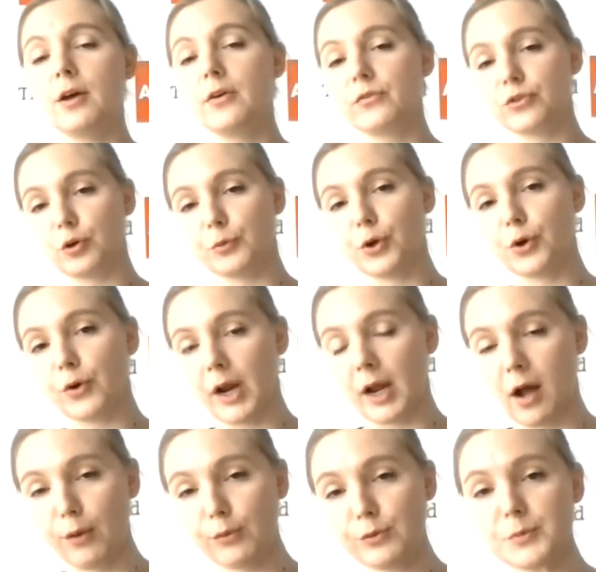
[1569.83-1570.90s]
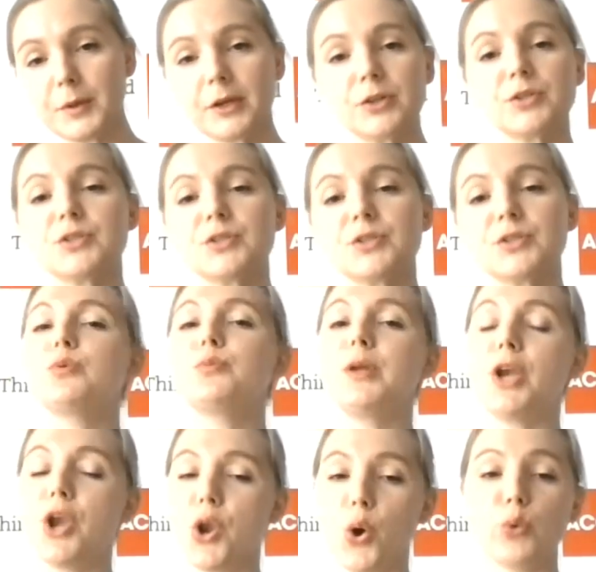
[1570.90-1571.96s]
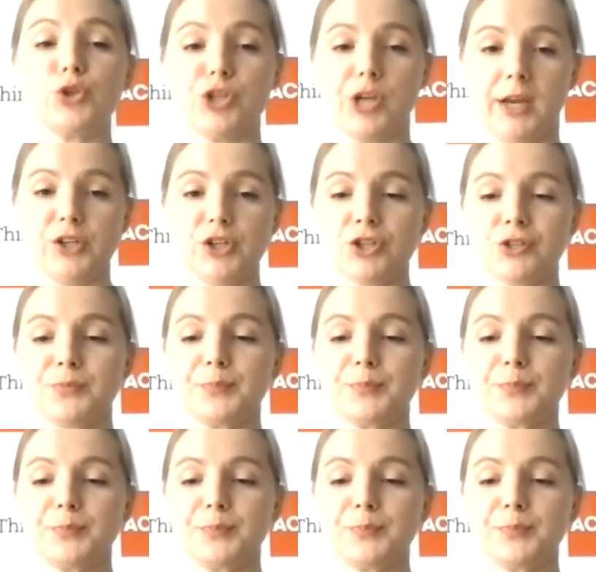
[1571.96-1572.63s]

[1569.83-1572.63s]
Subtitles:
from your account because there will be no change.